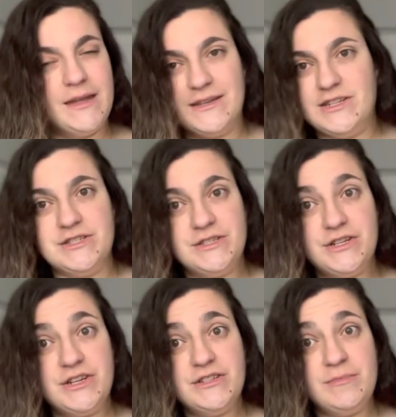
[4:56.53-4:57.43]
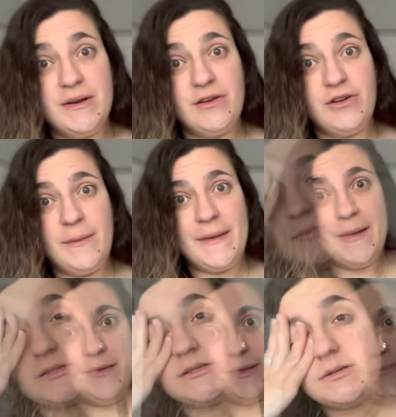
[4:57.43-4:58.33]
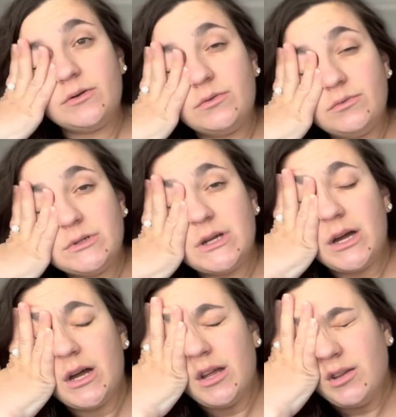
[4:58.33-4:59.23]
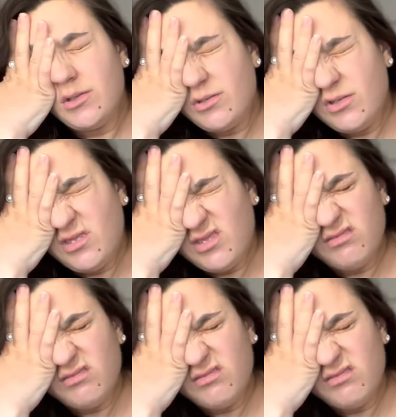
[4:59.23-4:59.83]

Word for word: she's just has been a great baby. So tired.